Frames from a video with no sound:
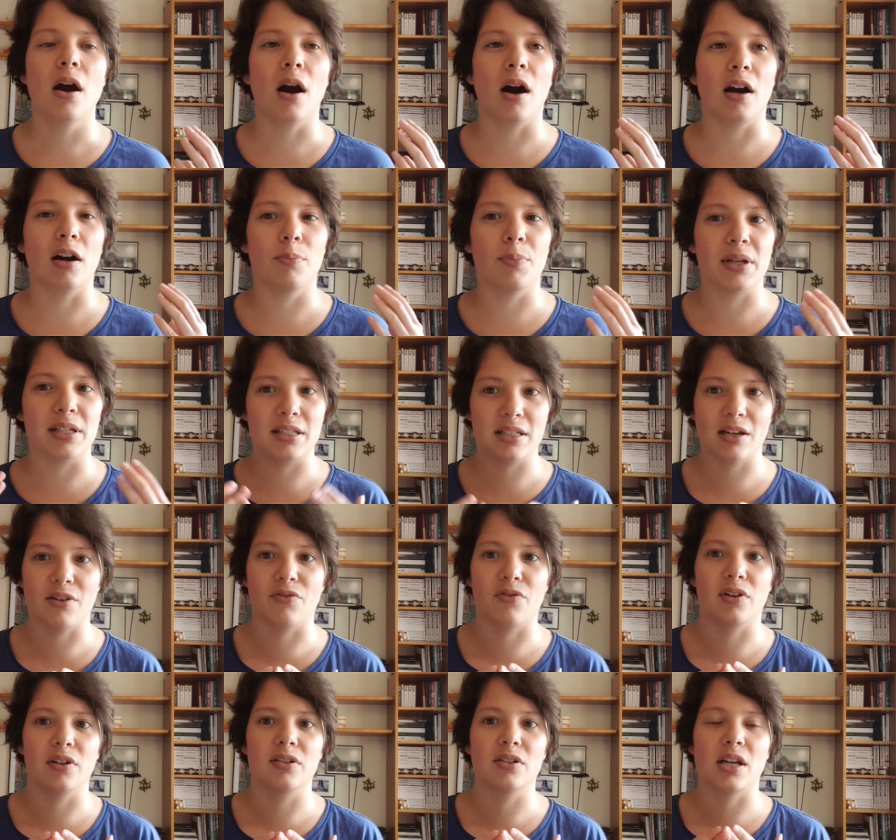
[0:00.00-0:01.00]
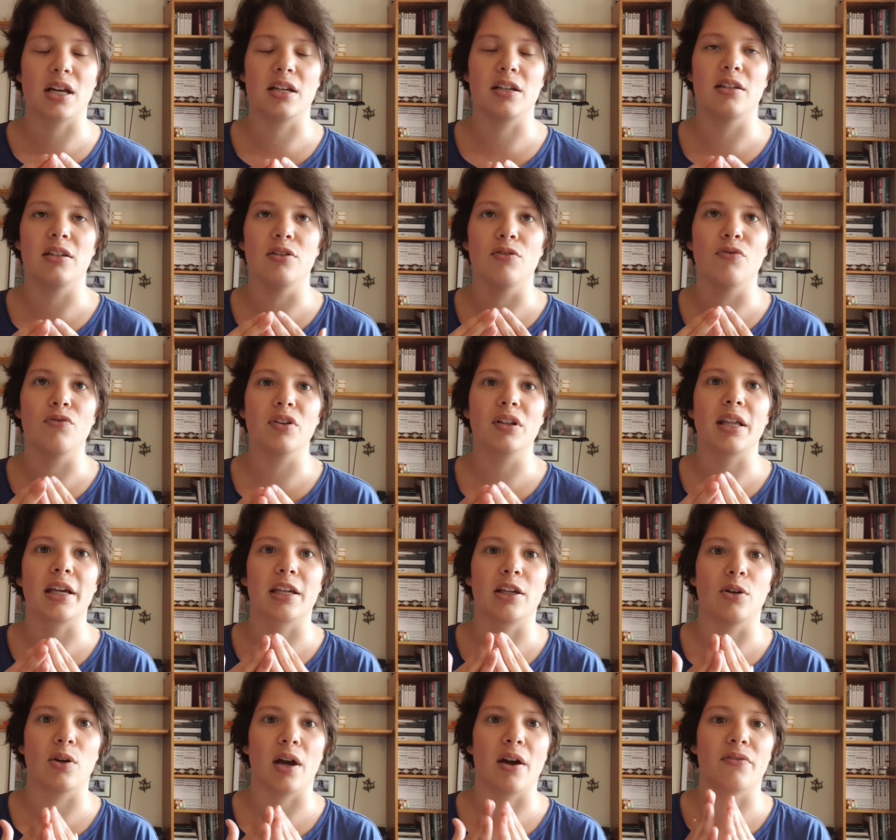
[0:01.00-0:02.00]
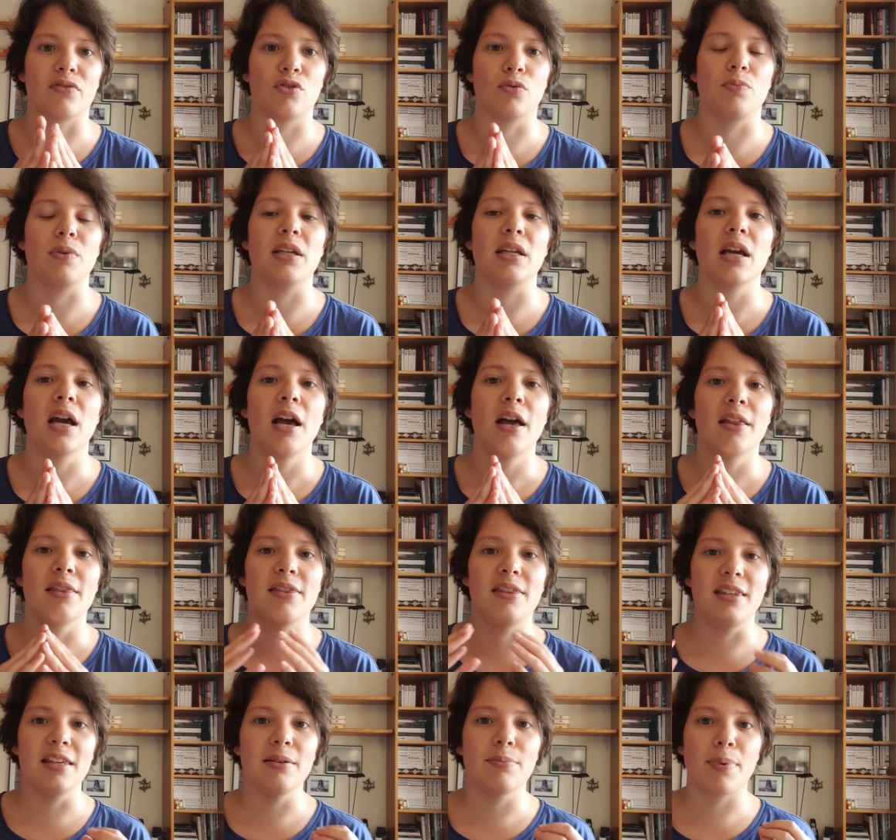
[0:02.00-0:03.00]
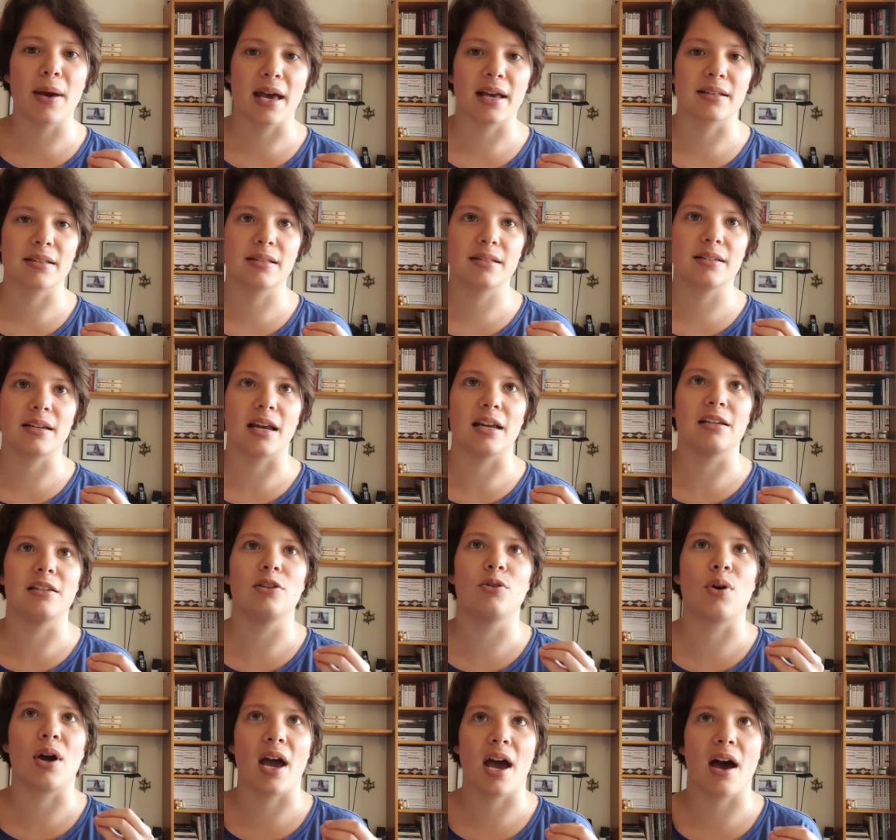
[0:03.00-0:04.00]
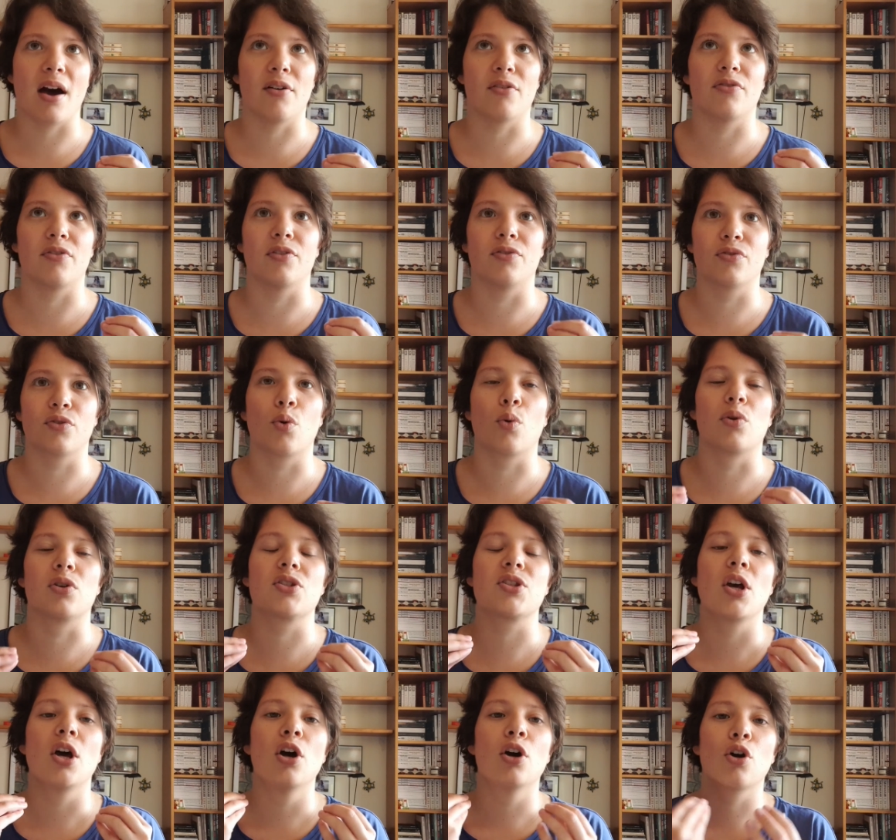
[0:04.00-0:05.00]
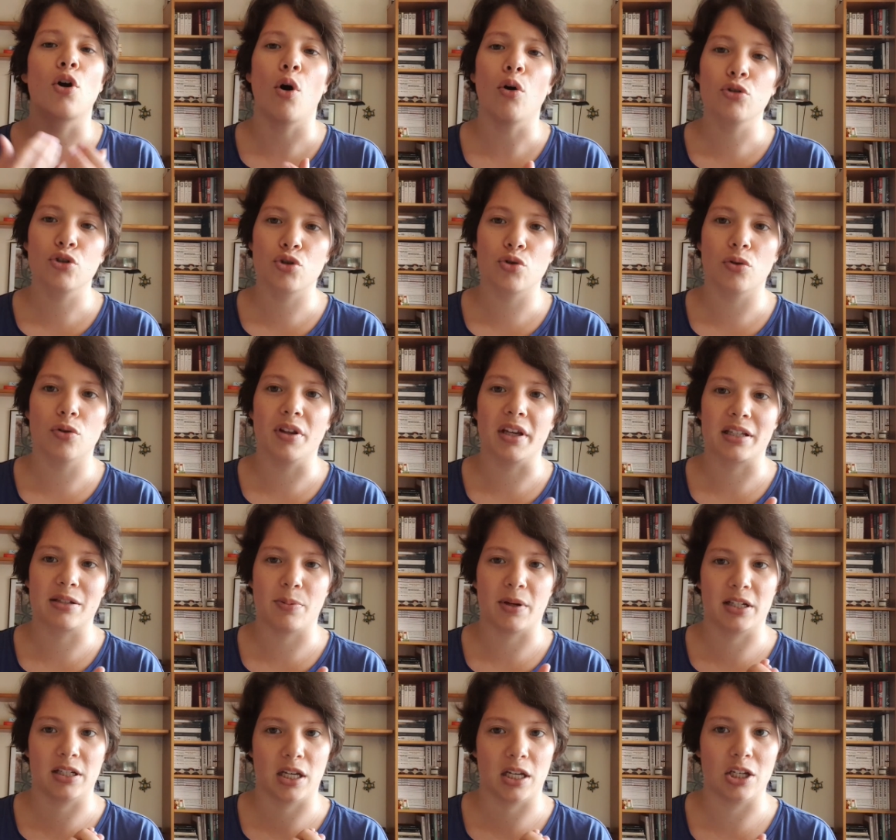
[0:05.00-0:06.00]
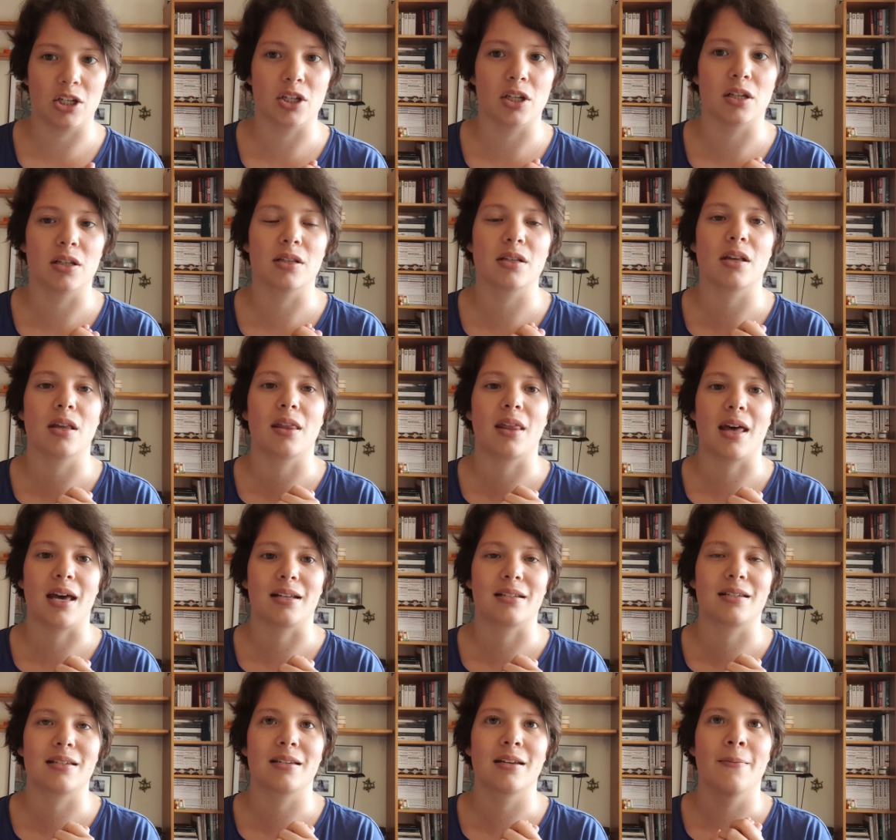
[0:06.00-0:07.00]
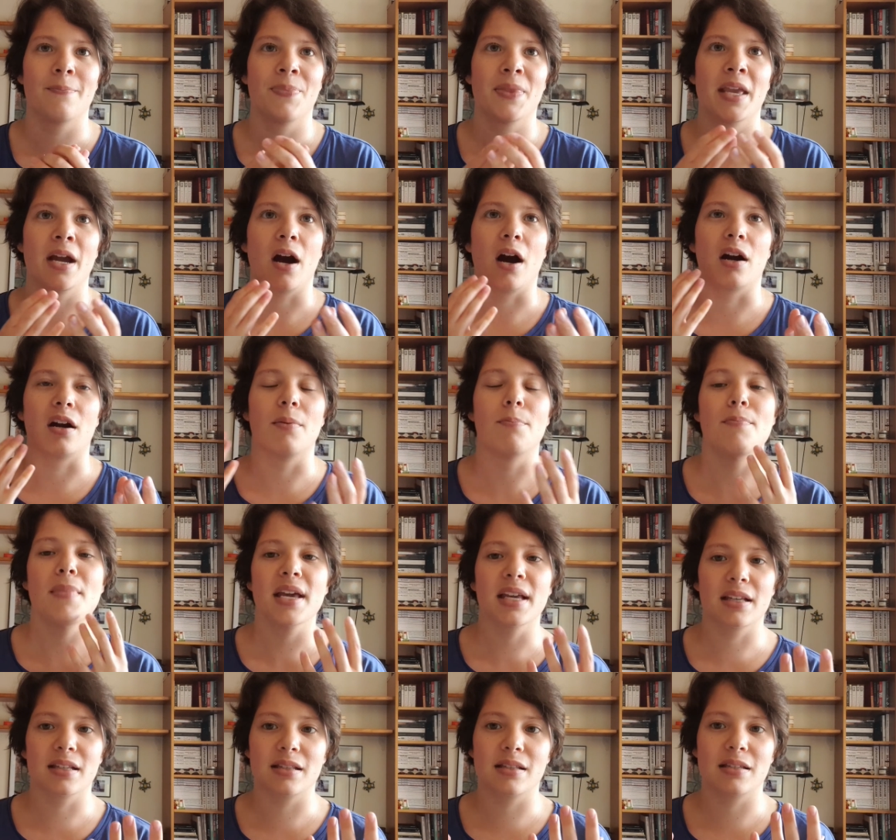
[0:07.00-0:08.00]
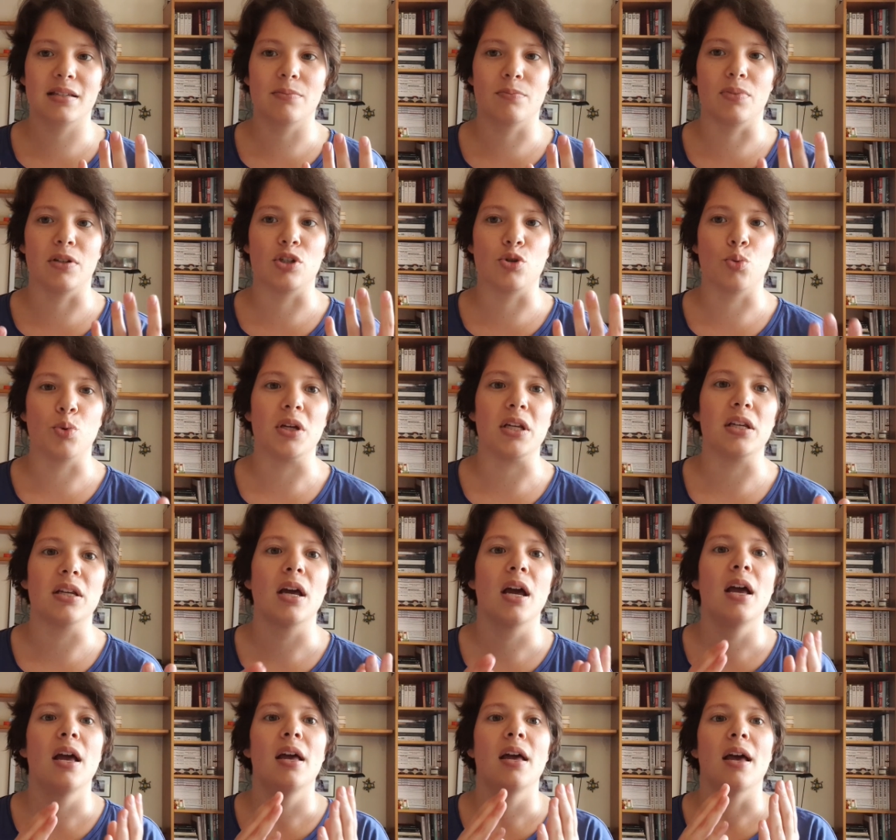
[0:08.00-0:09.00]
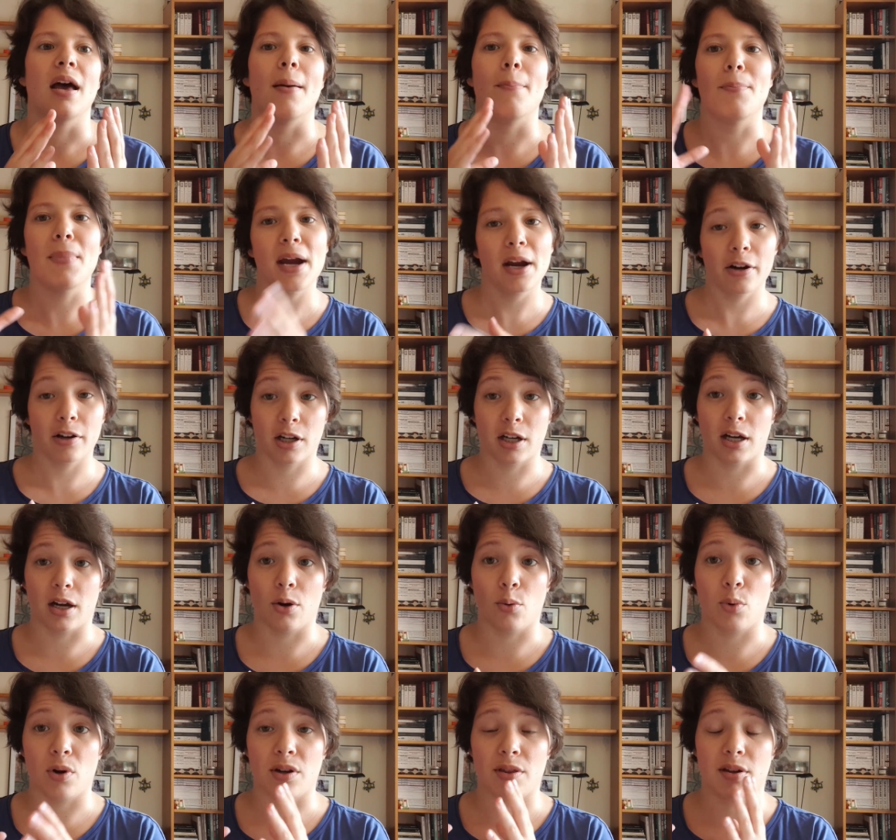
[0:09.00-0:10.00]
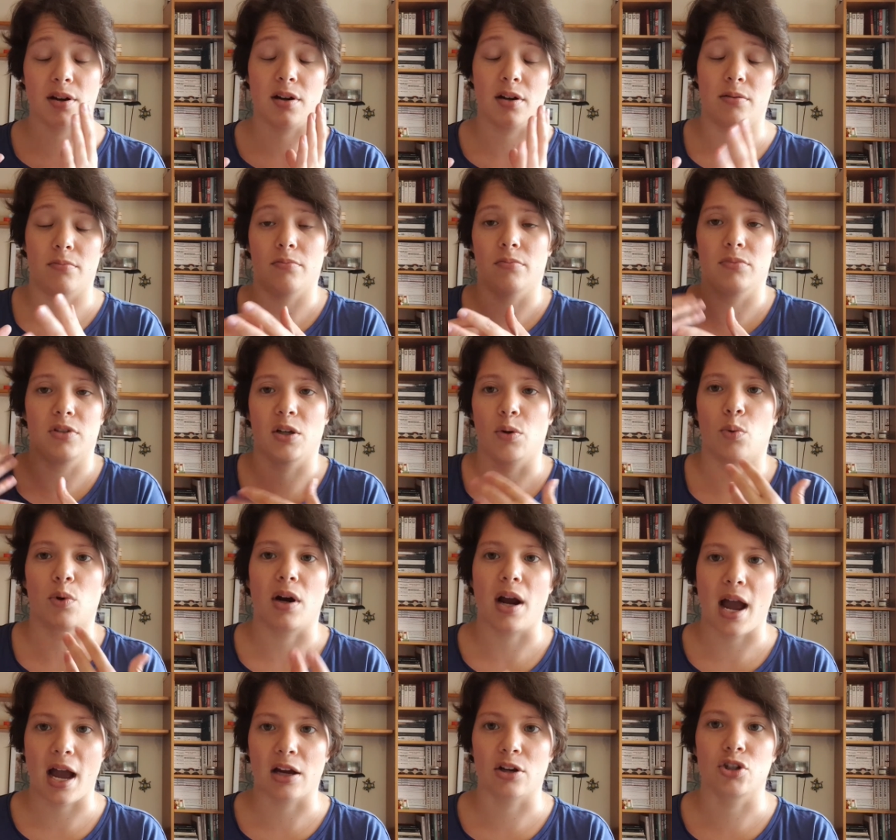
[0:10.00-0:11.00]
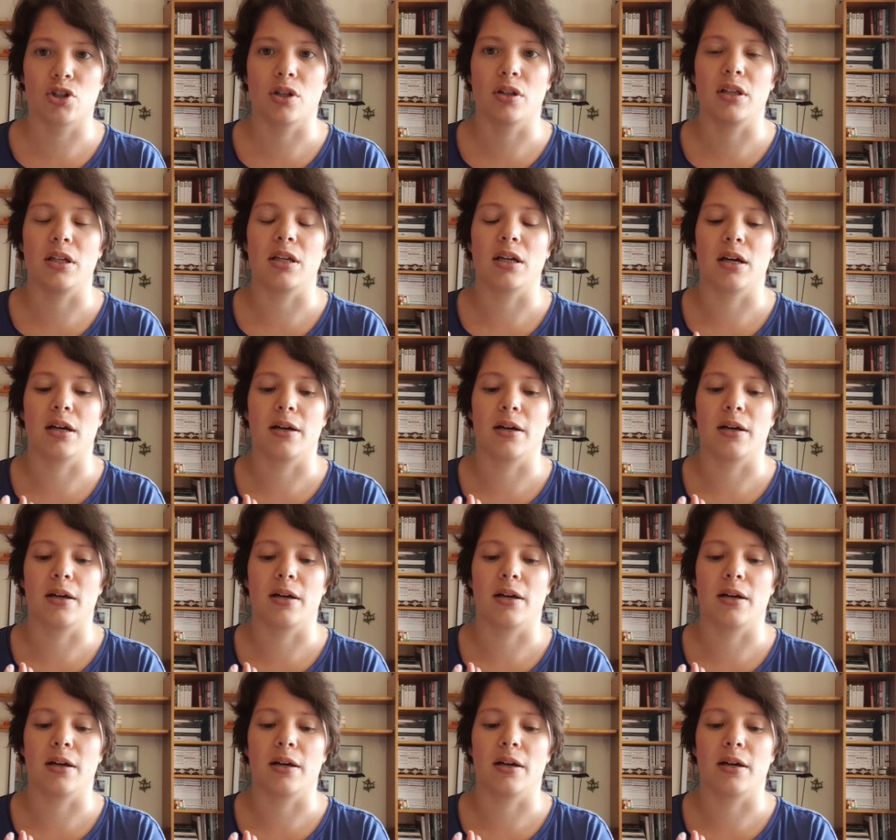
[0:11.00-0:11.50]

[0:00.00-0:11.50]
are a bit different and you feel like you have to be the best, and you have of course cultural expectations that are mixed between America, where they were actually